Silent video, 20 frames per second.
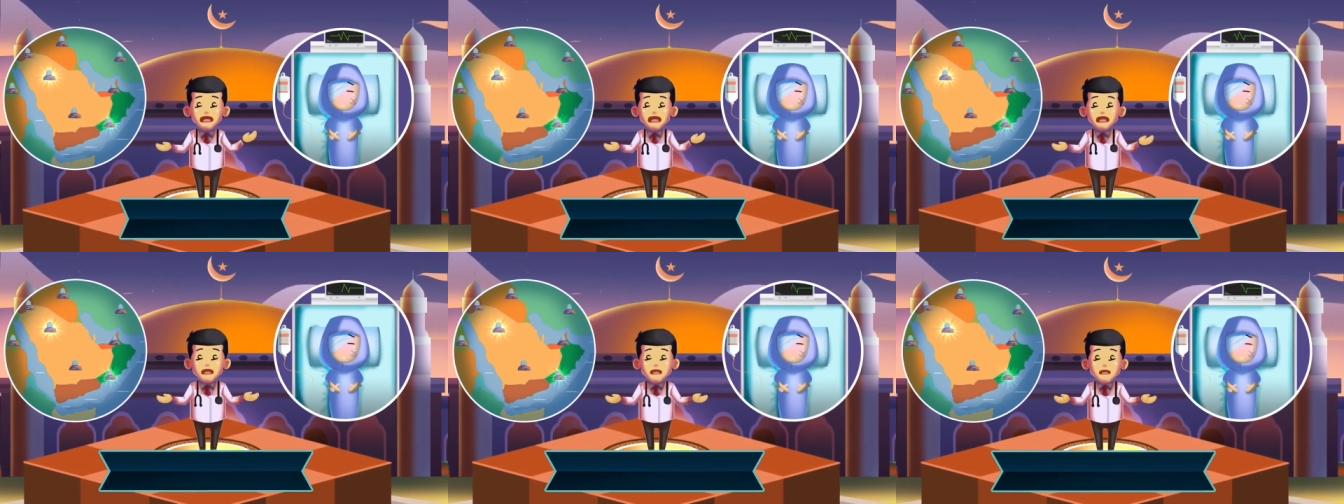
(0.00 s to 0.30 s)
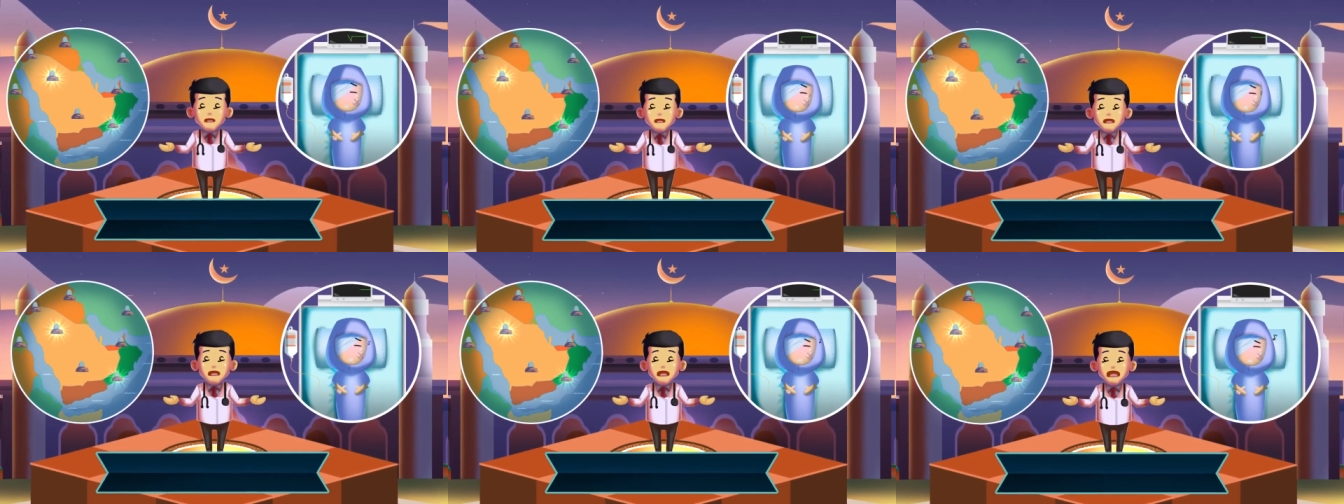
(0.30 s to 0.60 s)
when
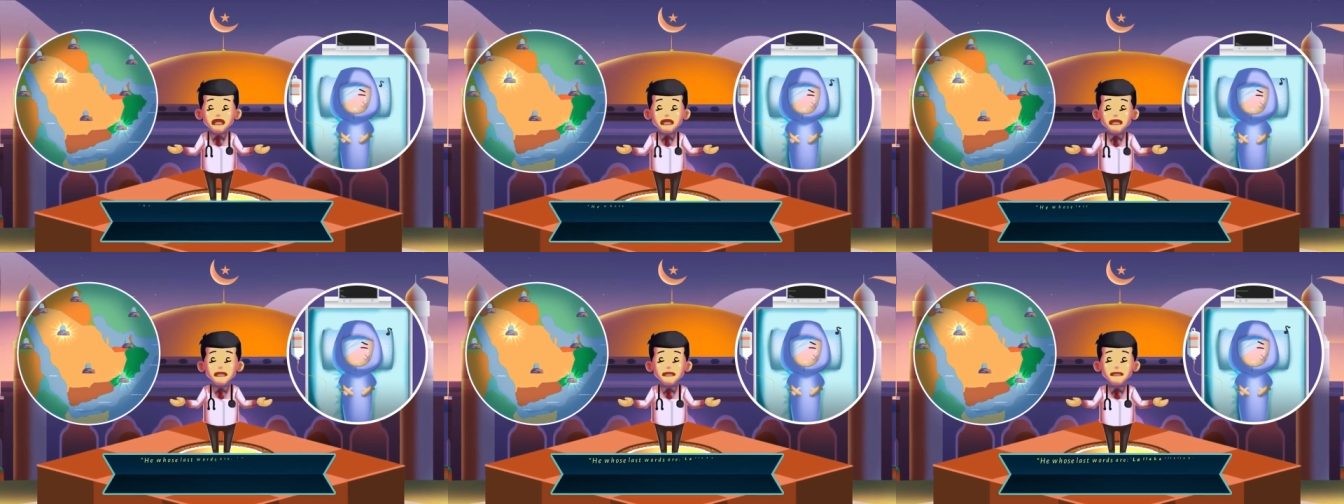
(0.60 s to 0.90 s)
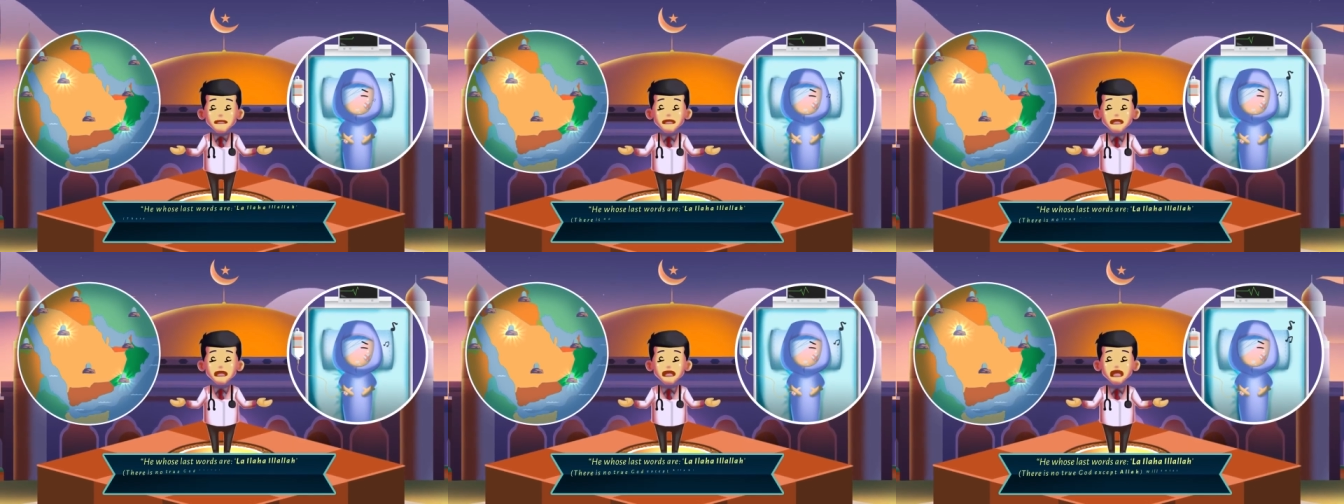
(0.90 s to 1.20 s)
asked to say
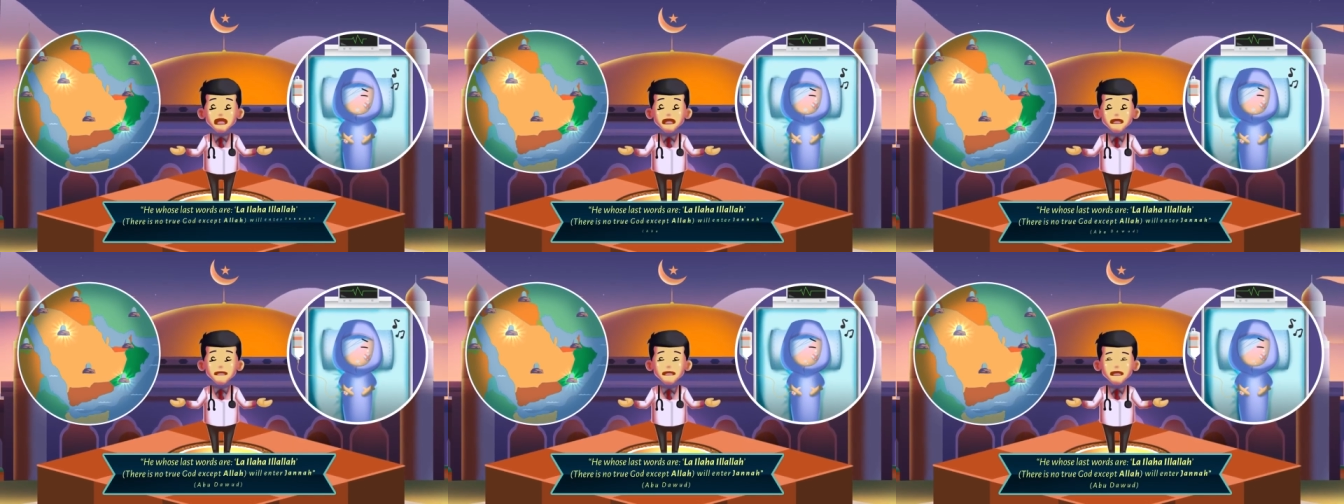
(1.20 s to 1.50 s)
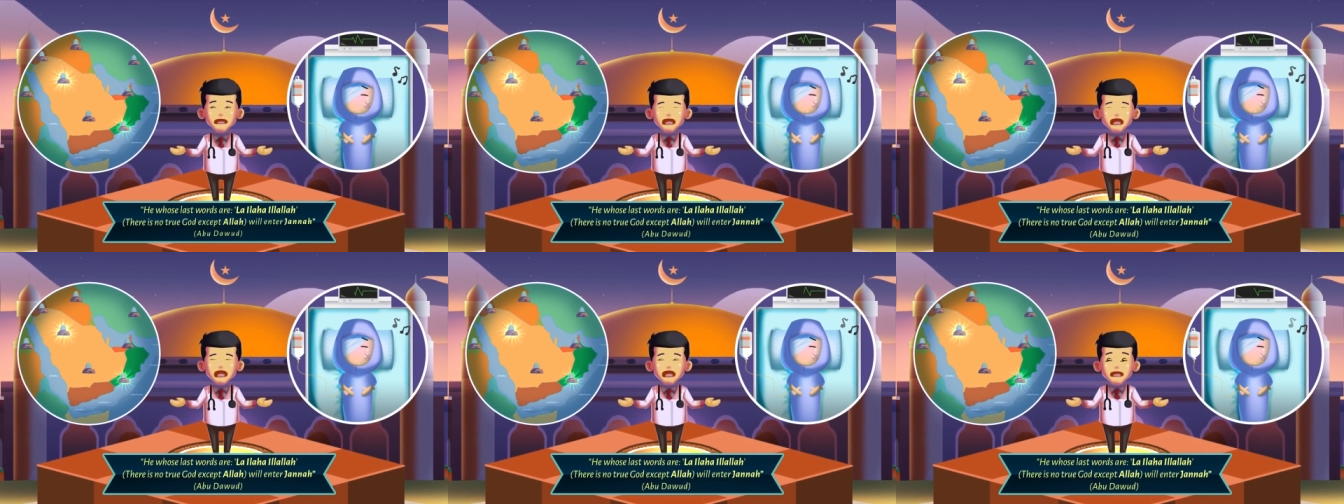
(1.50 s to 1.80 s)
La ilaha
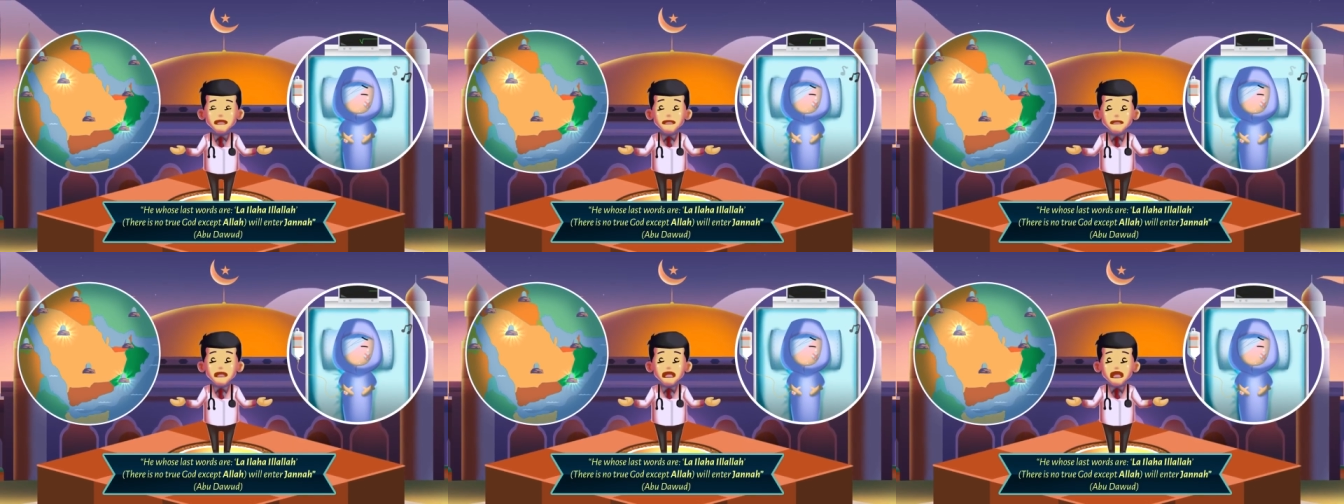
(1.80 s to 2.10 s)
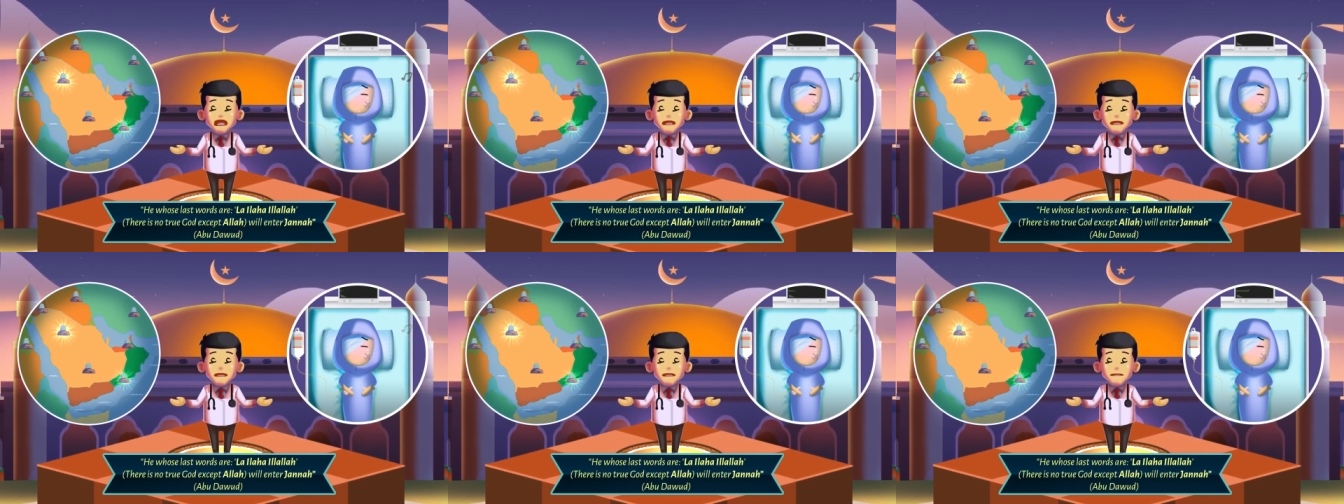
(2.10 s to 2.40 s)
illallah, did
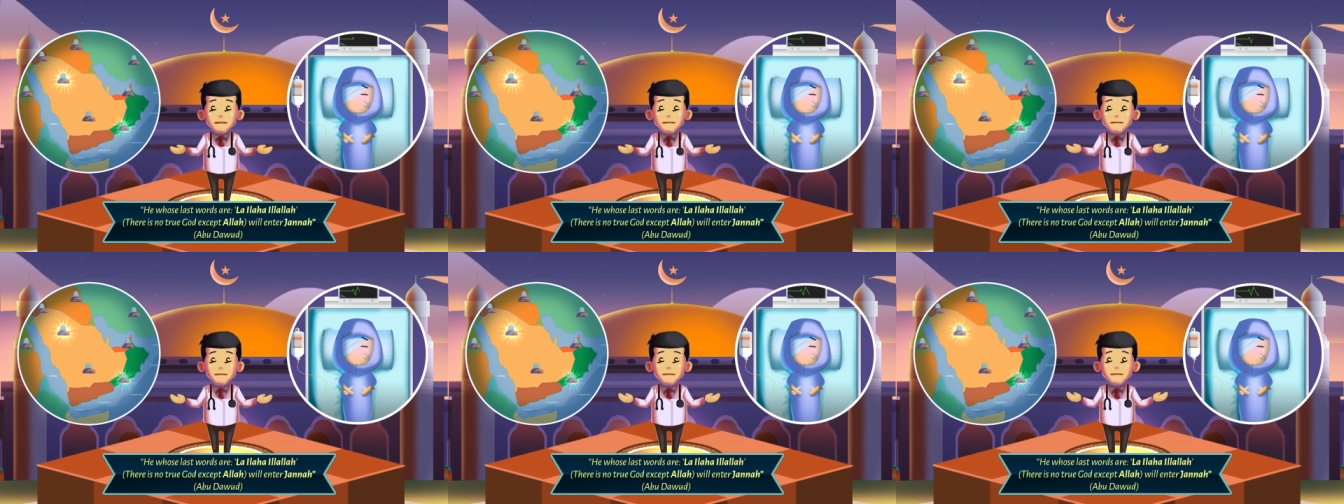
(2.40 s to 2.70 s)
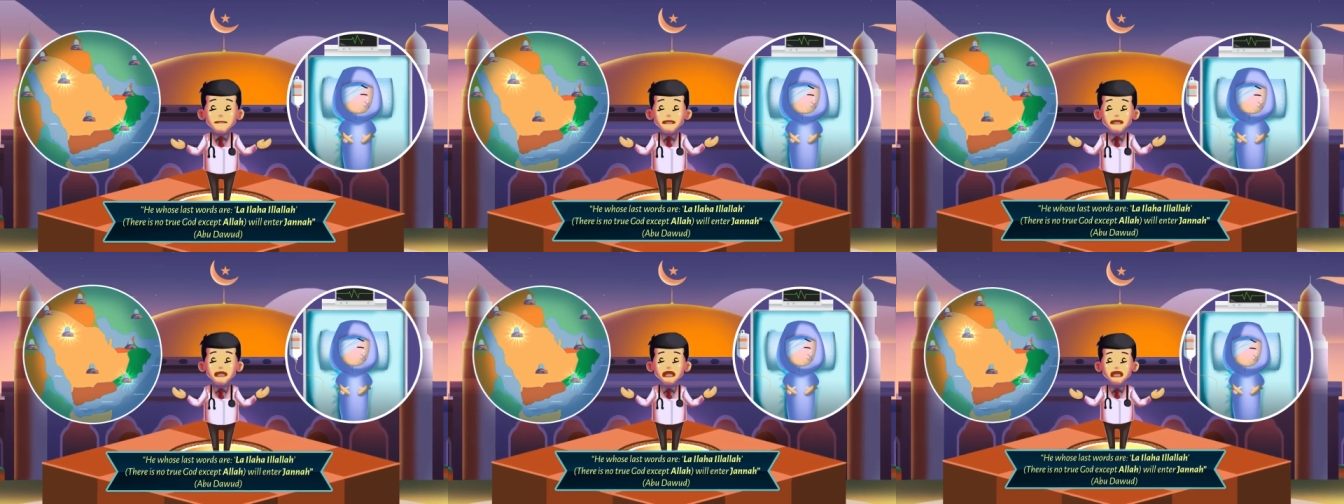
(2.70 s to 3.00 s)
not
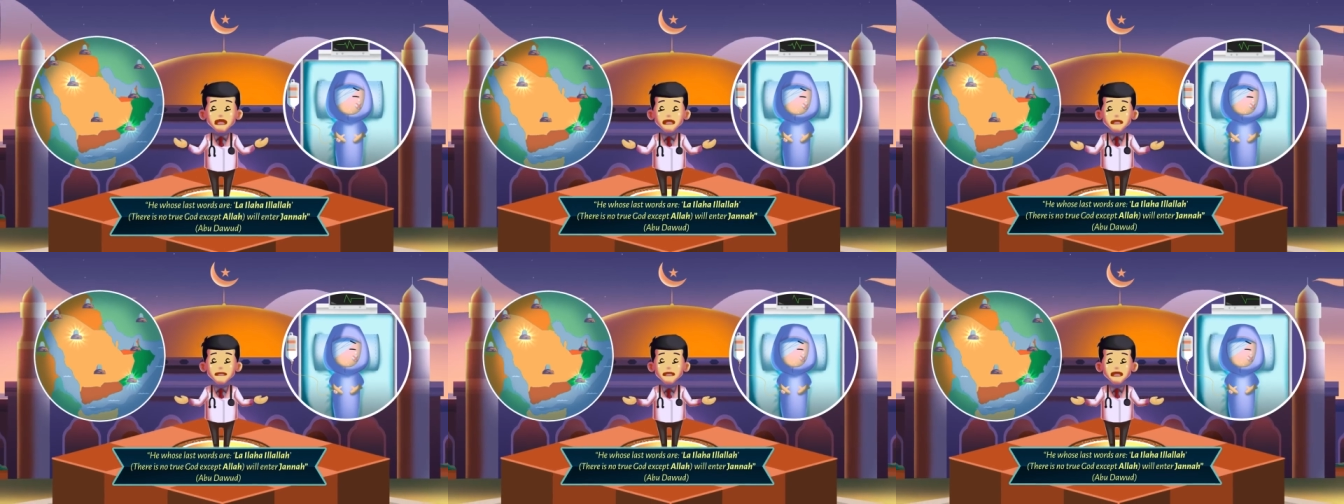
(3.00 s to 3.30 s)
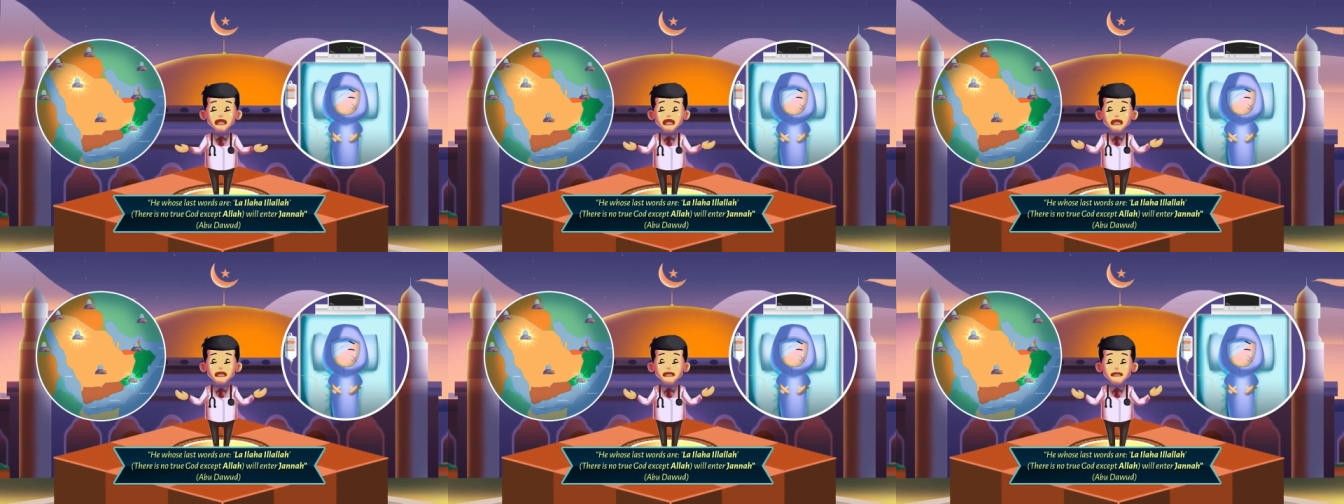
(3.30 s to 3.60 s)
respond, but after a